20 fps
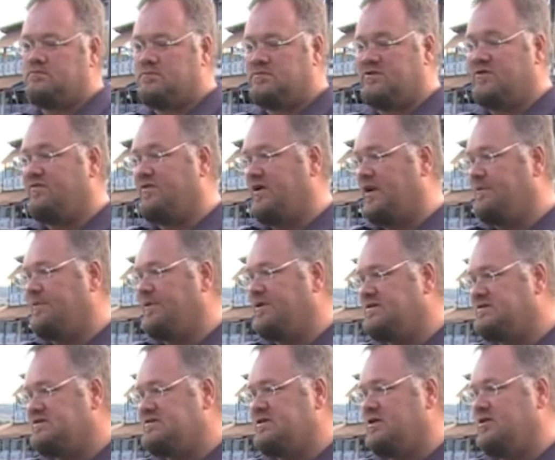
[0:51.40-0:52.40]
developing
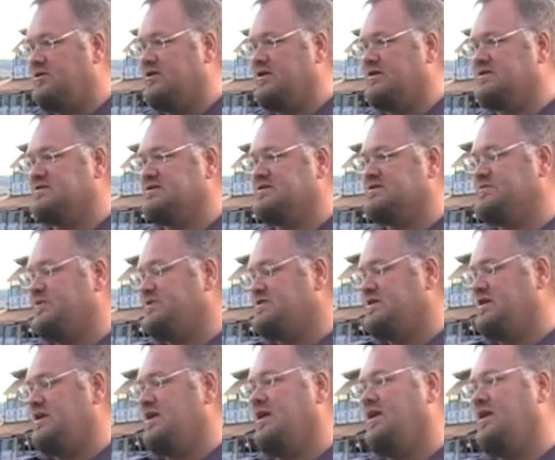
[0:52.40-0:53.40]
students,
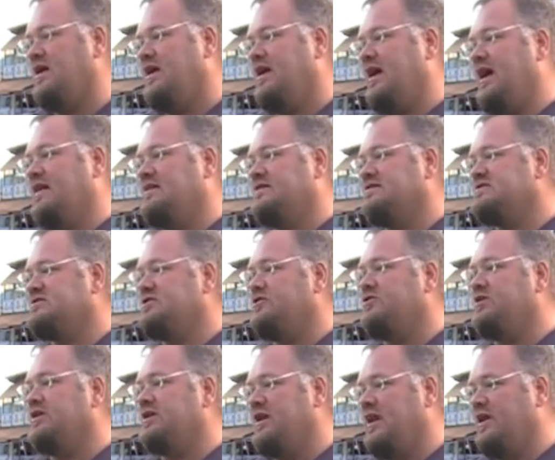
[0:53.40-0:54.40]
especially at the
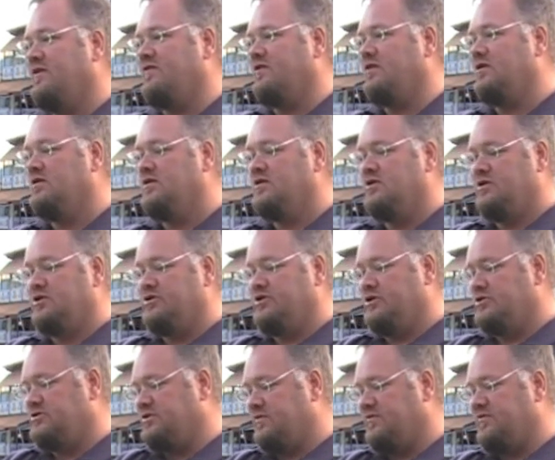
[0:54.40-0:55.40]
student level,
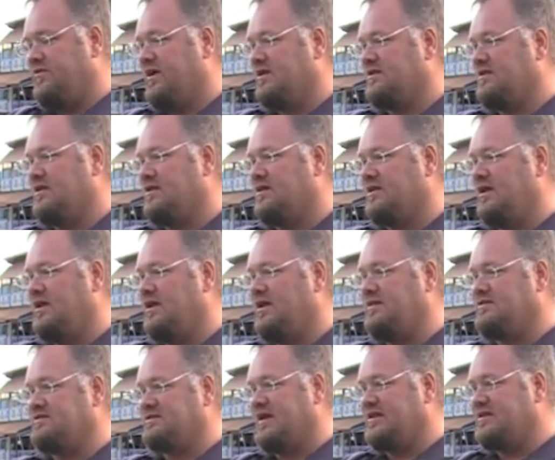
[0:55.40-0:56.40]
due to the fact that
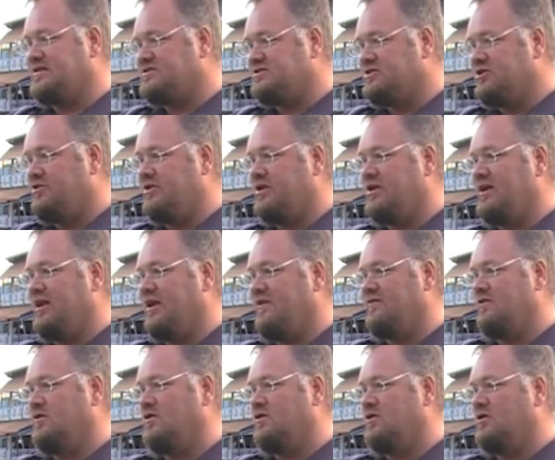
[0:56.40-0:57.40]
it's at the student
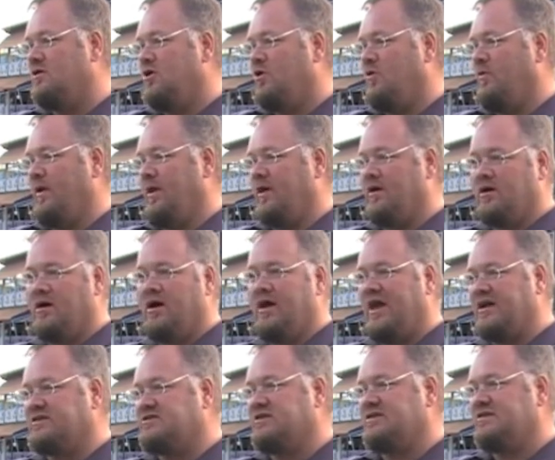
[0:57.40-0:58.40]
level where a guy
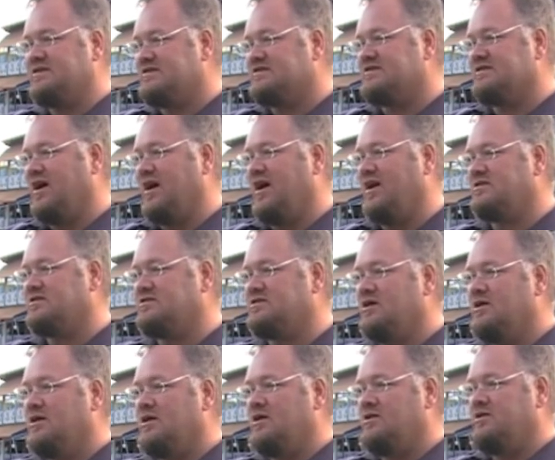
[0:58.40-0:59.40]
actually decides,
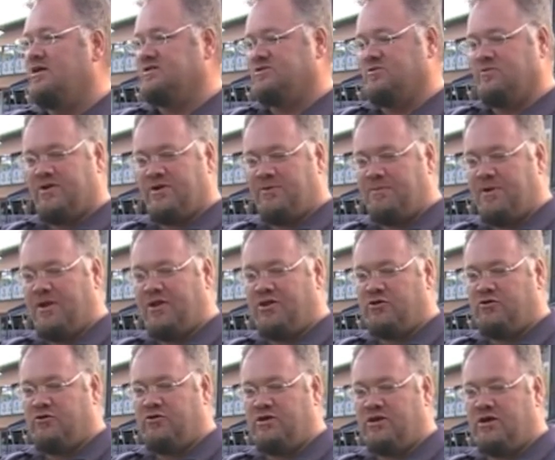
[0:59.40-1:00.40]
does he want to play
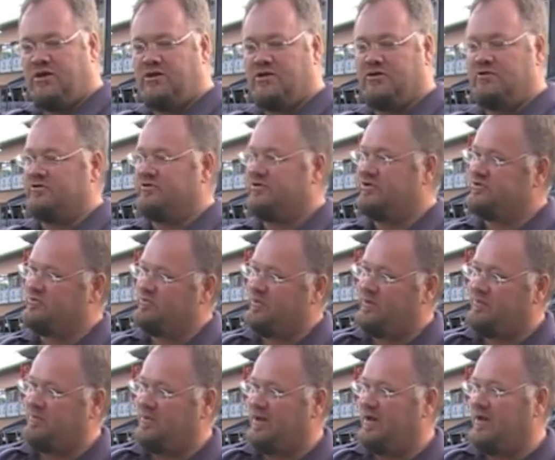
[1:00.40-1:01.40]
union or does he want to play